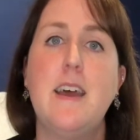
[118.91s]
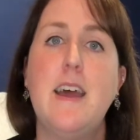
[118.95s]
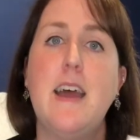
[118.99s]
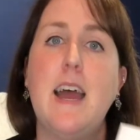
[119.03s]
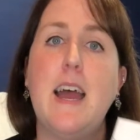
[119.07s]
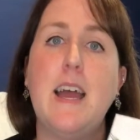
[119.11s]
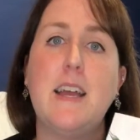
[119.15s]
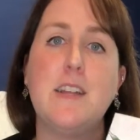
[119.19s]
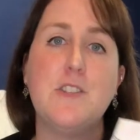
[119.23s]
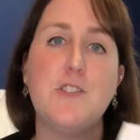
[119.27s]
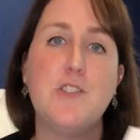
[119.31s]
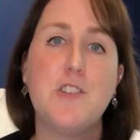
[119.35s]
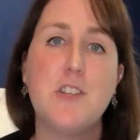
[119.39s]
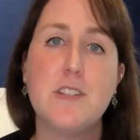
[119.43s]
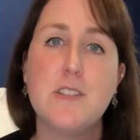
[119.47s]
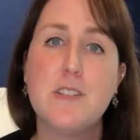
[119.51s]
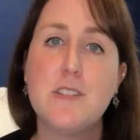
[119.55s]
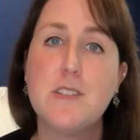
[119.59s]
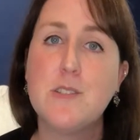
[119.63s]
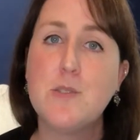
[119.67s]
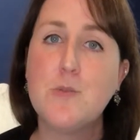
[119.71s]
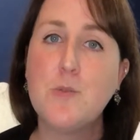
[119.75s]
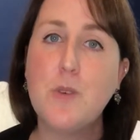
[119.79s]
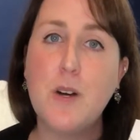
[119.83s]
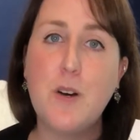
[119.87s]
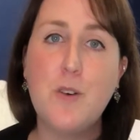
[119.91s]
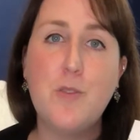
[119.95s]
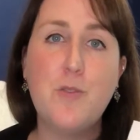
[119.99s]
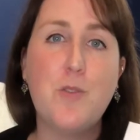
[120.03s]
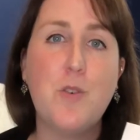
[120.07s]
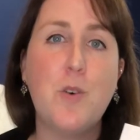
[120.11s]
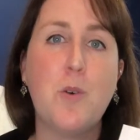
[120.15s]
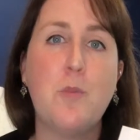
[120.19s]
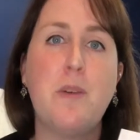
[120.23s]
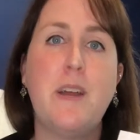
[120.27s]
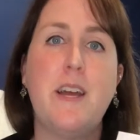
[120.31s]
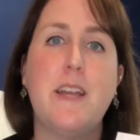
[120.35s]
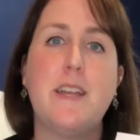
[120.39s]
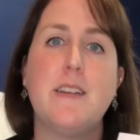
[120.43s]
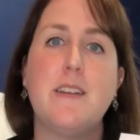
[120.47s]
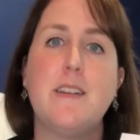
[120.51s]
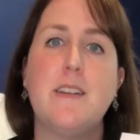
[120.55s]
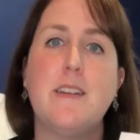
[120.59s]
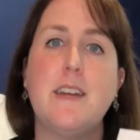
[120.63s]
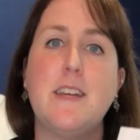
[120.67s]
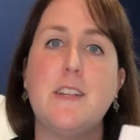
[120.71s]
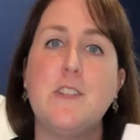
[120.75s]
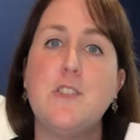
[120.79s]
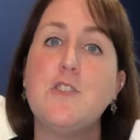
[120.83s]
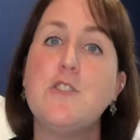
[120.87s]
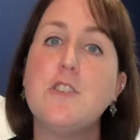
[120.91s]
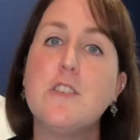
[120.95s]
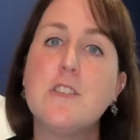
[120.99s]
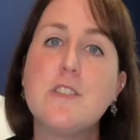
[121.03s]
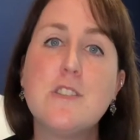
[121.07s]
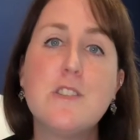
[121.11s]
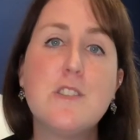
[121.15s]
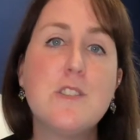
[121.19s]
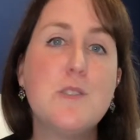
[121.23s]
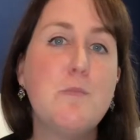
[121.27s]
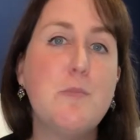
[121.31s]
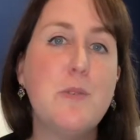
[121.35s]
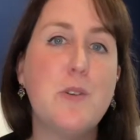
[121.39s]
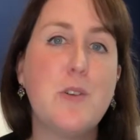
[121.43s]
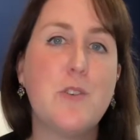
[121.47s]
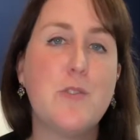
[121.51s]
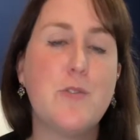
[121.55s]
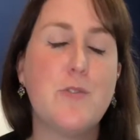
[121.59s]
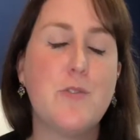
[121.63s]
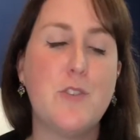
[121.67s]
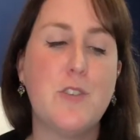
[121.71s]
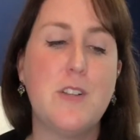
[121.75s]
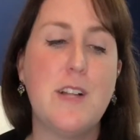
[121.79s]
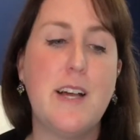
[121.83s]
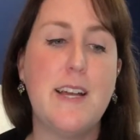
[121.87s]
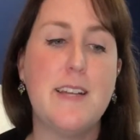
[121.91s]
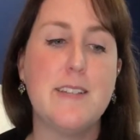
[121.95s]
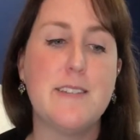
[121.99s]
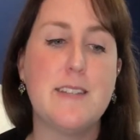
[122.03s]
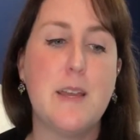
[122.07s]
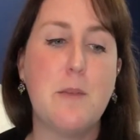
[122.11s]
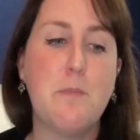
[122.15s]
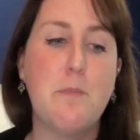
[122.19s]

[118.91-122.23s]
and just as well formatted and just as beautiful as a